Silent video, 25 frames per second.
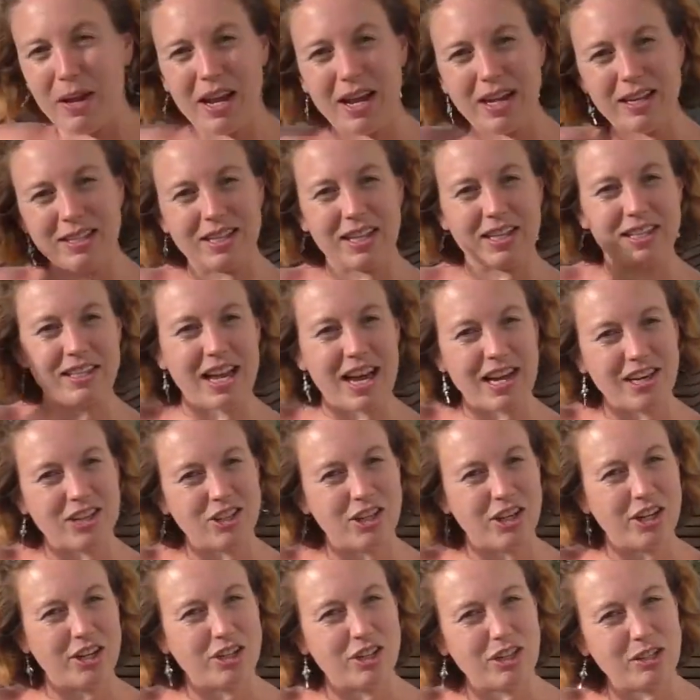peaks that's
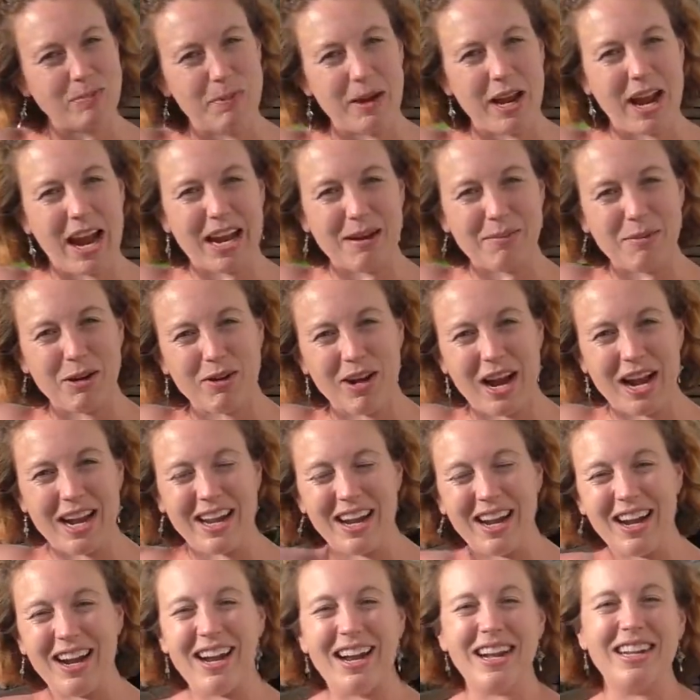actually just behind me right
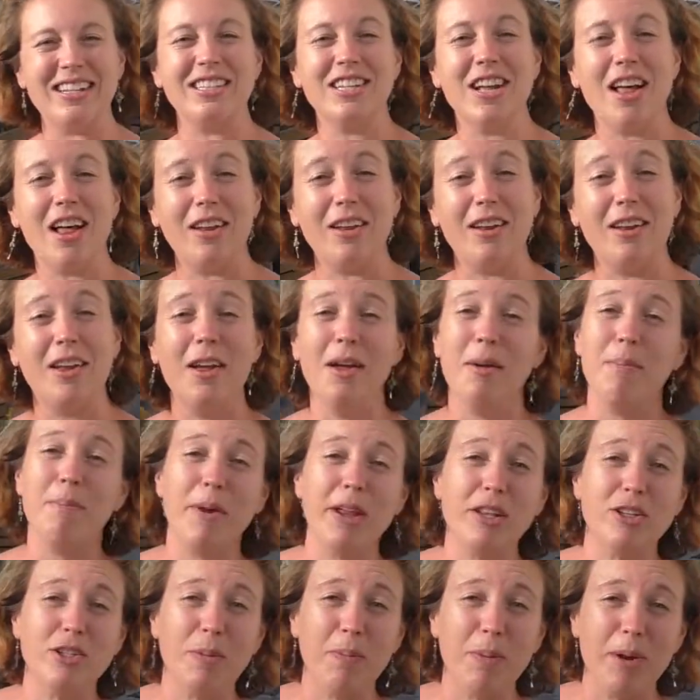here. It's called
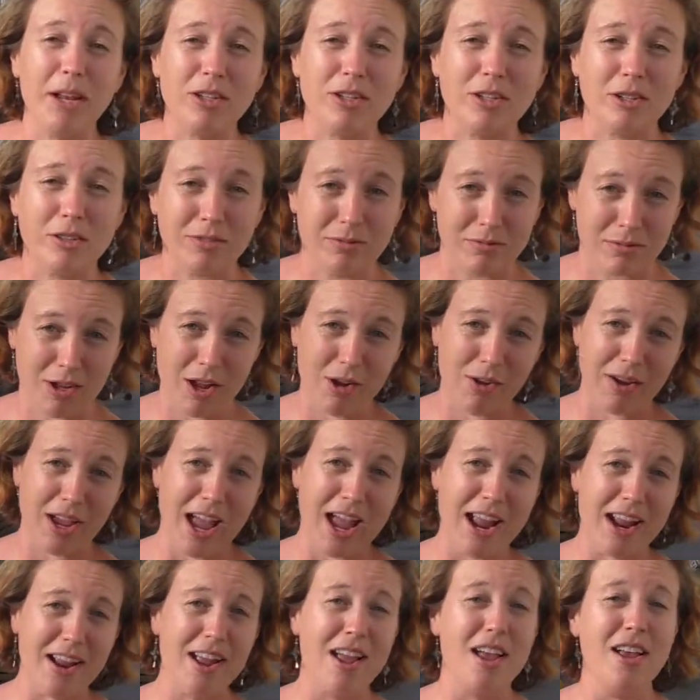Picchu Picchu,
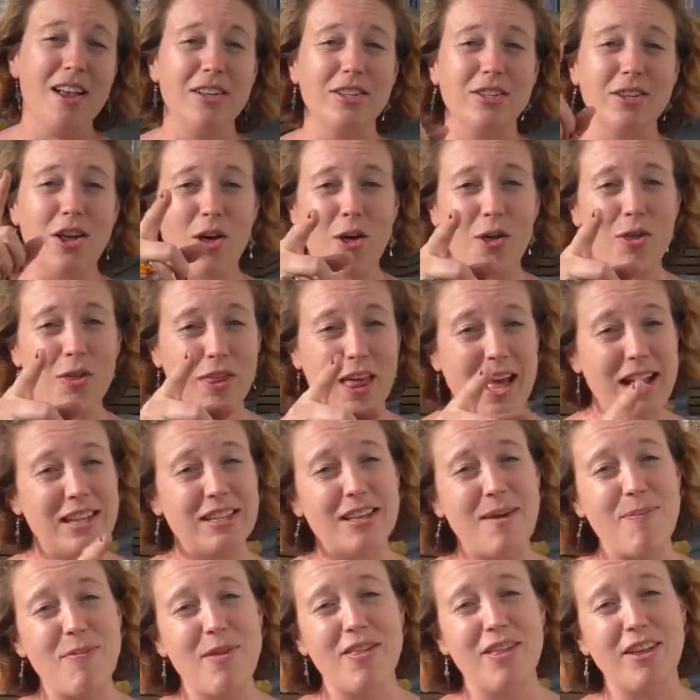okay? So that's
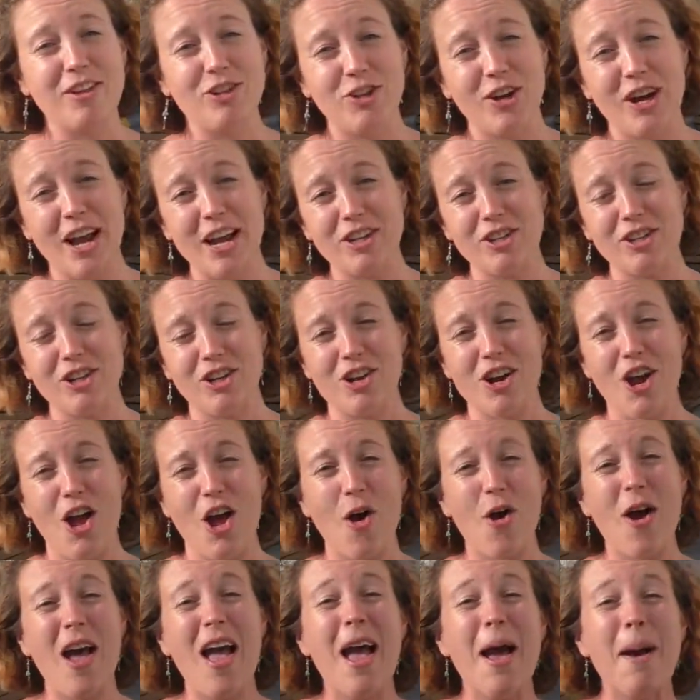something that you guys should
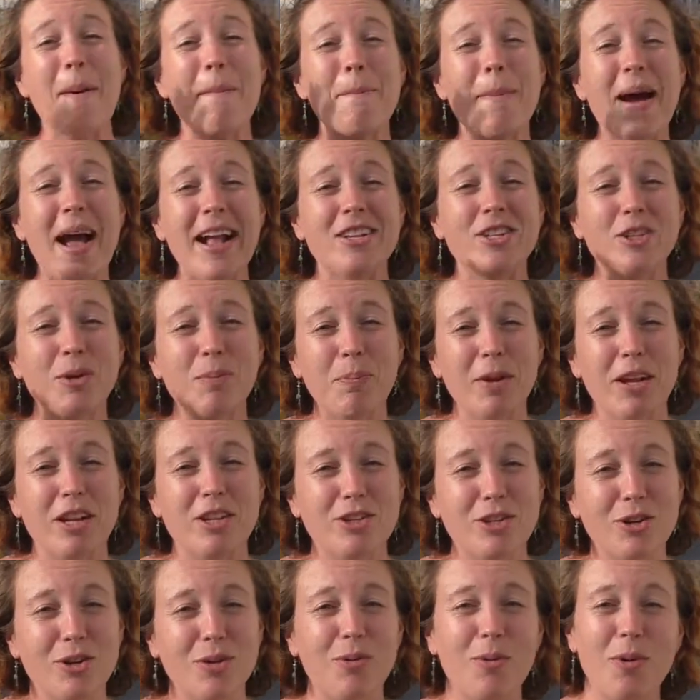know. Machu
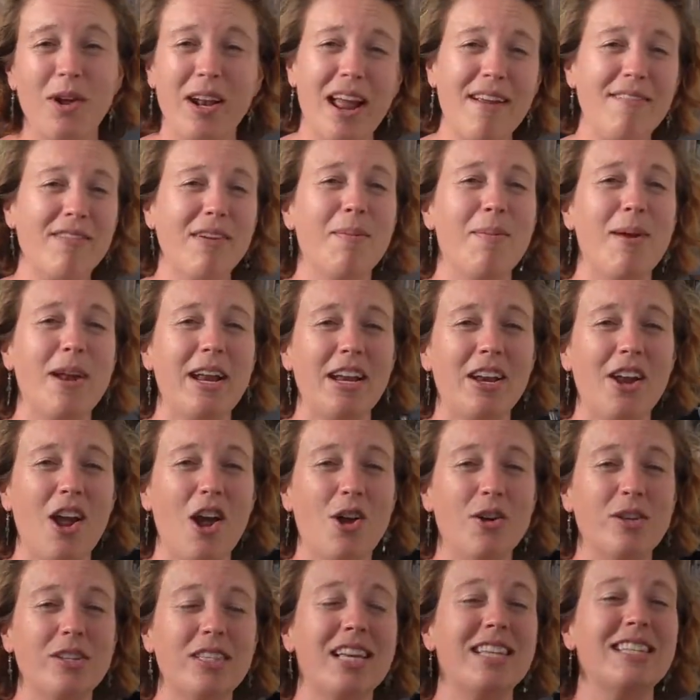Picchu, what everybody
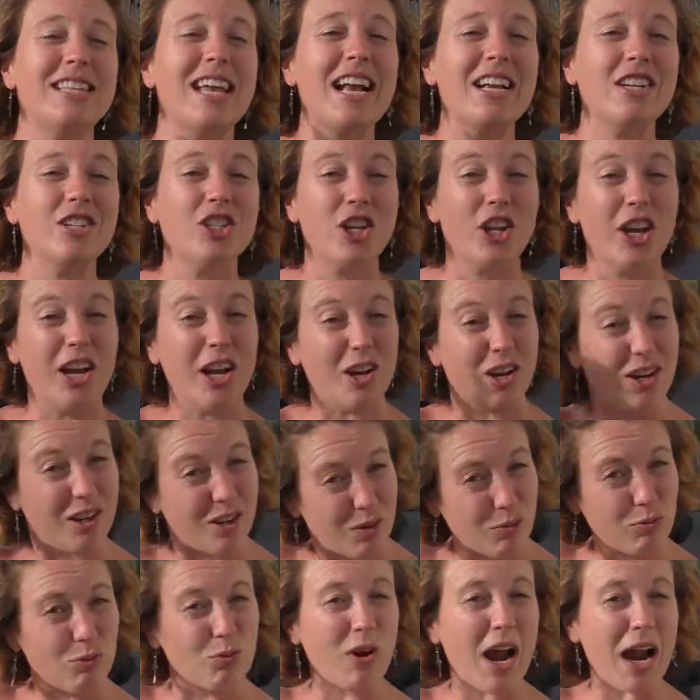knows, is actually
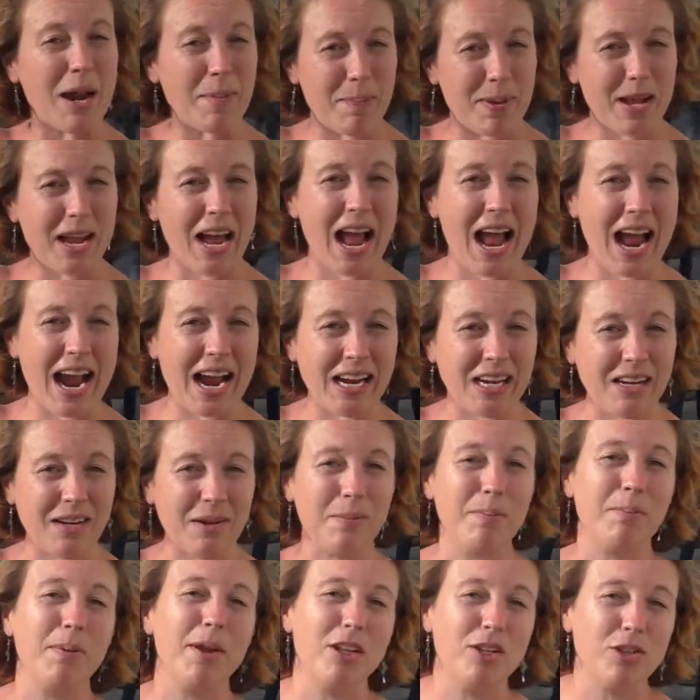right behind
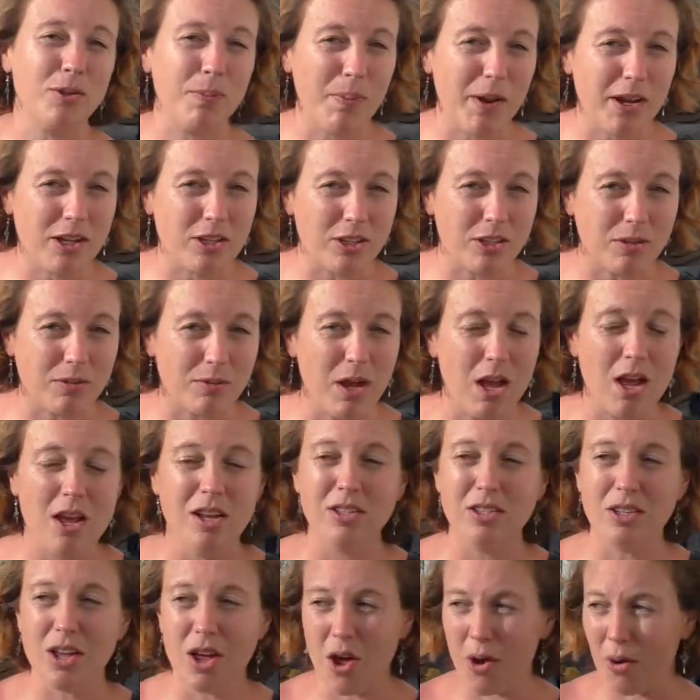Picchu Picchu.
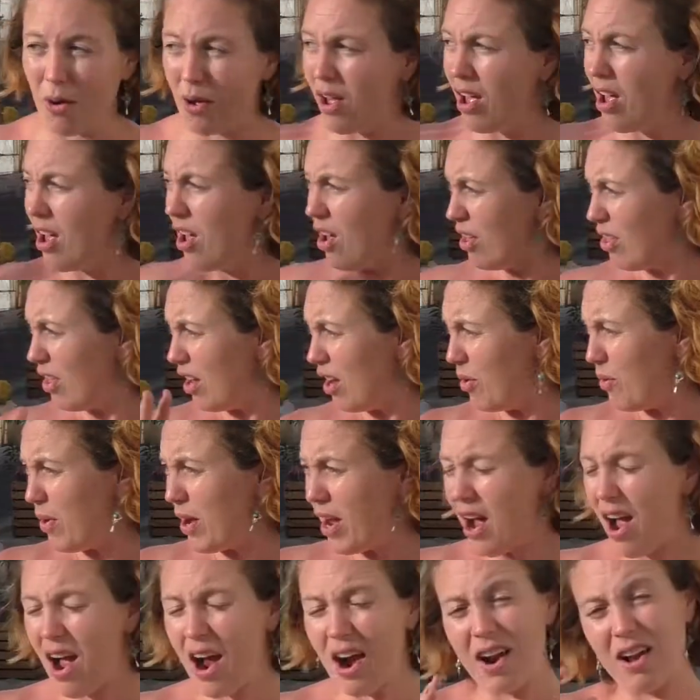So there
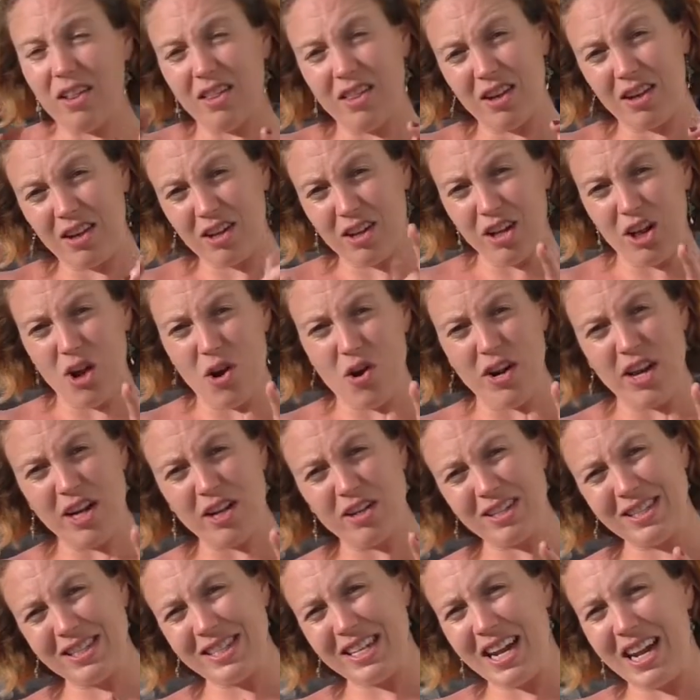we are. The
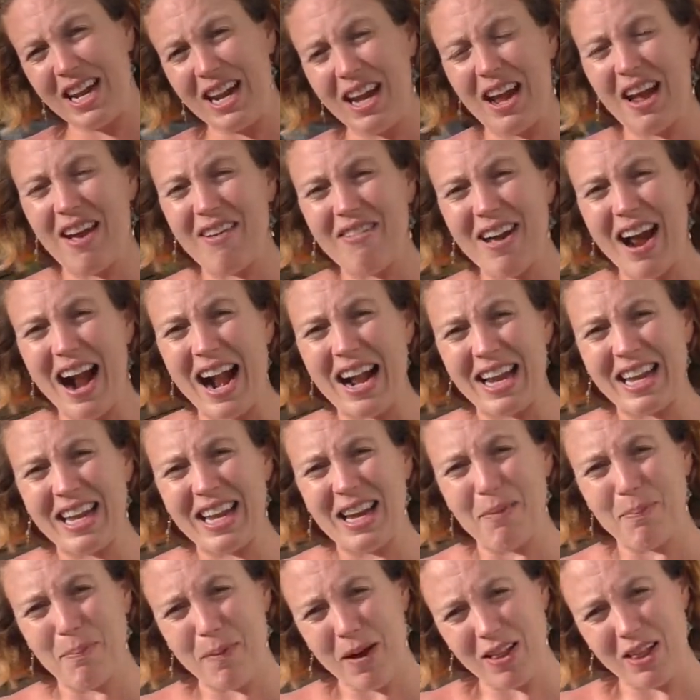colonial city of
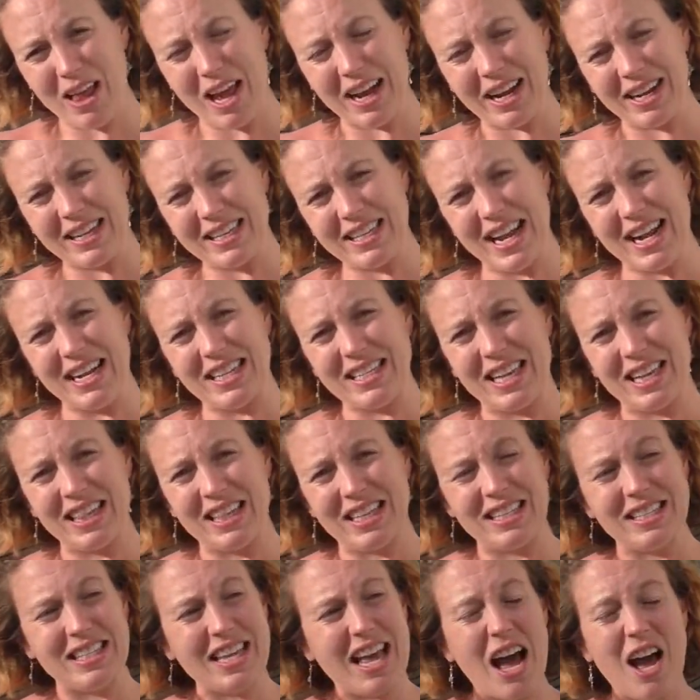Arequipa, like I said, is in
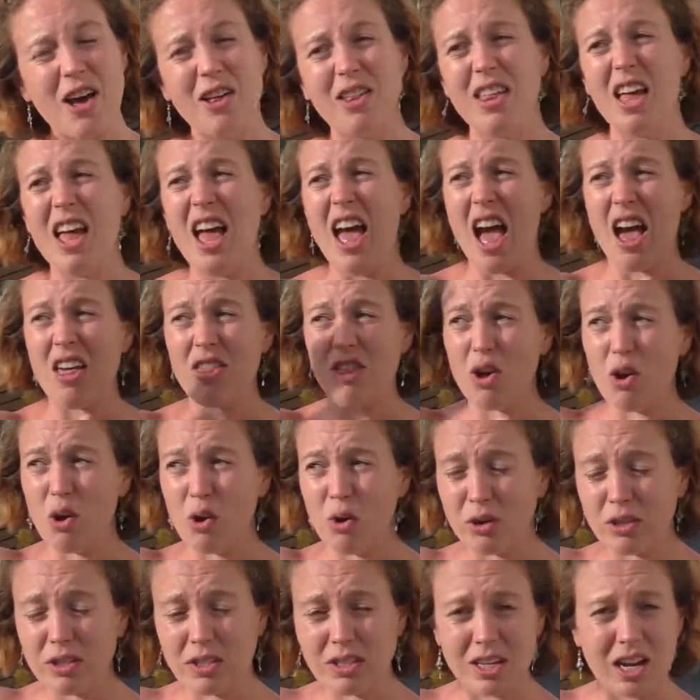the south. And the
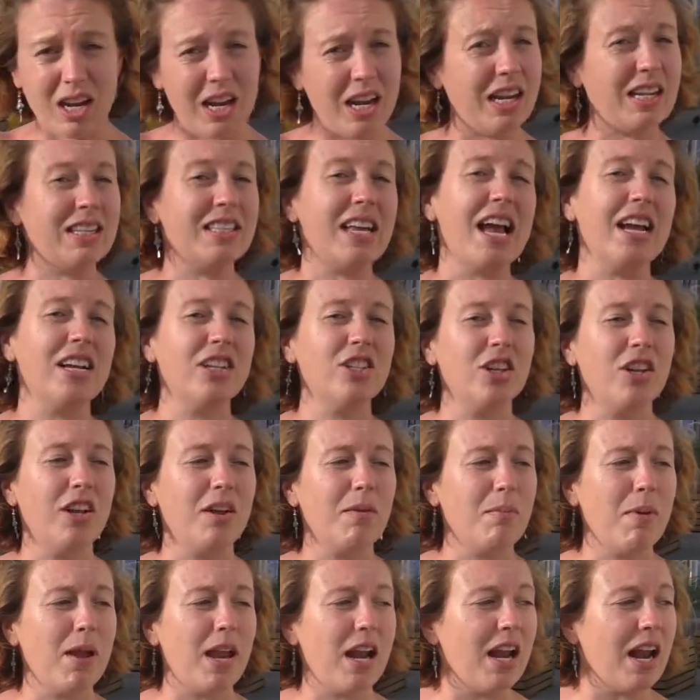whole city is
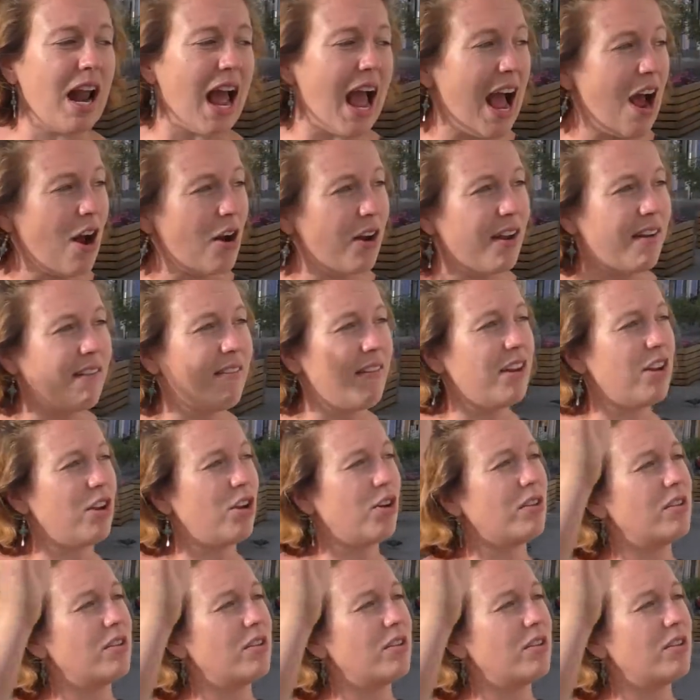actually made out of, and you